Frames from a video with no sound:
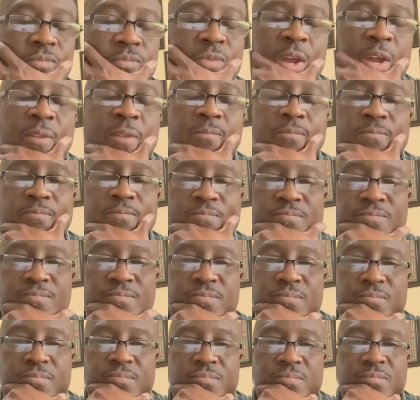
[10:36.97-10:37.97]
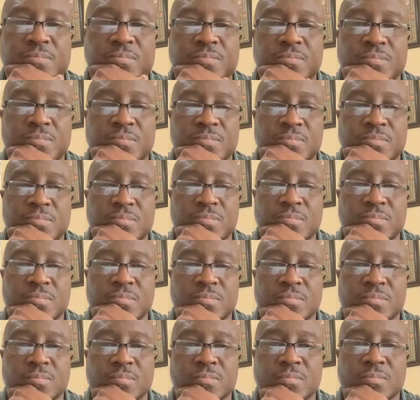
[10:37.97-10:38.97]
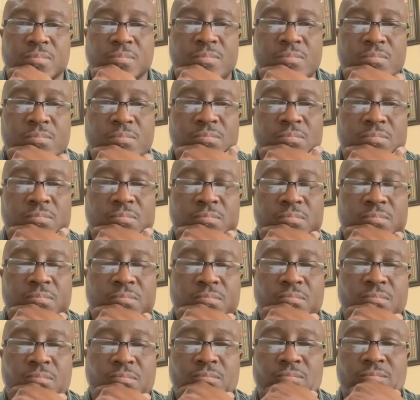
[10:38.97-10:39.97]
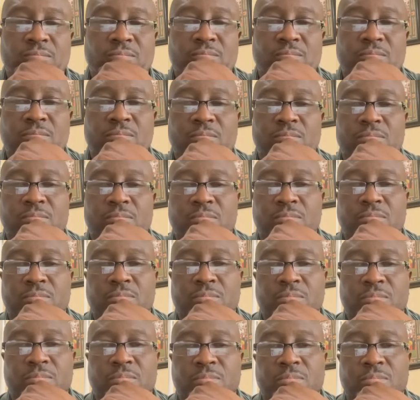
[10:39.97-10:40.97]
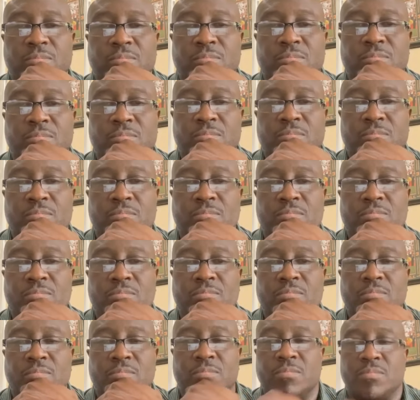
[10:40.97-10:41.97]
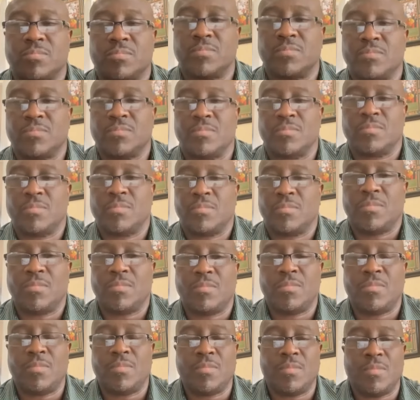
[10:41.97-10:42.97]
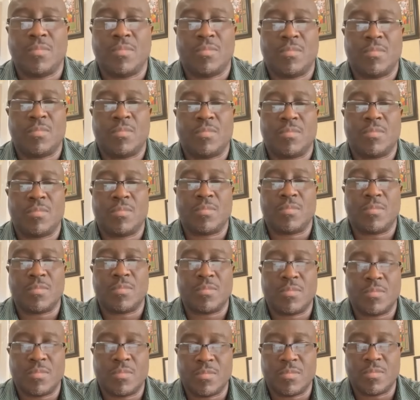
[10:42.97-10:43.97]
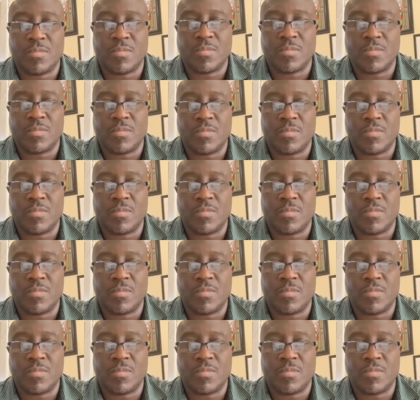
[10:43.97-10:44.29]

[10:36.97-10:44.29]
The person shown says nothing.